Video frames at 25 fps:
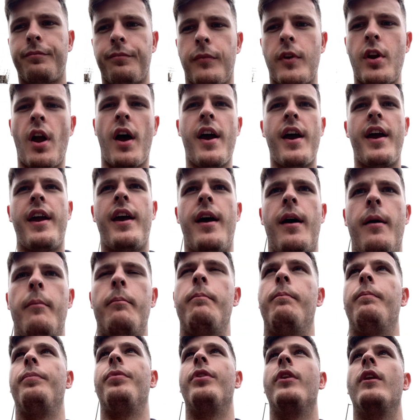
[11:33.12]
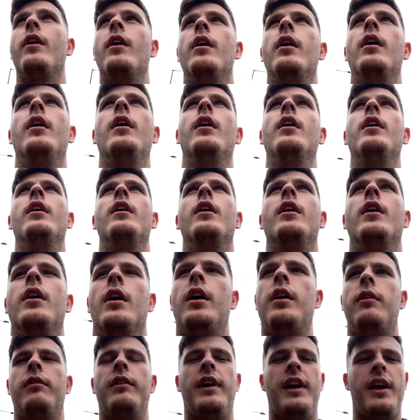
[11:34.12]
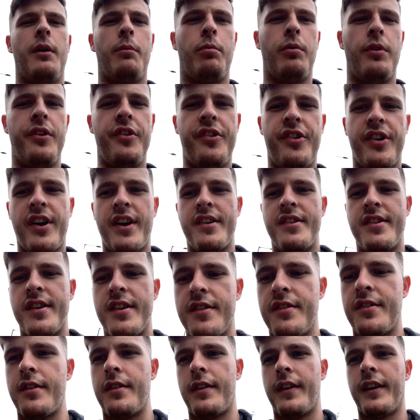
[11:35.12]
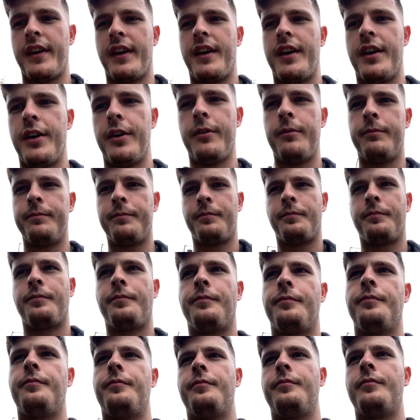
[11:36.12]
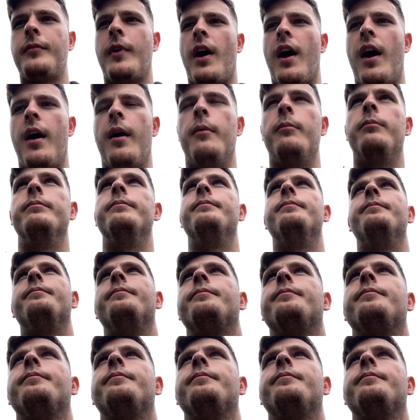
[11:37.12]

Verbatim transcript: I um, I really appreciate it, so thank you. Um,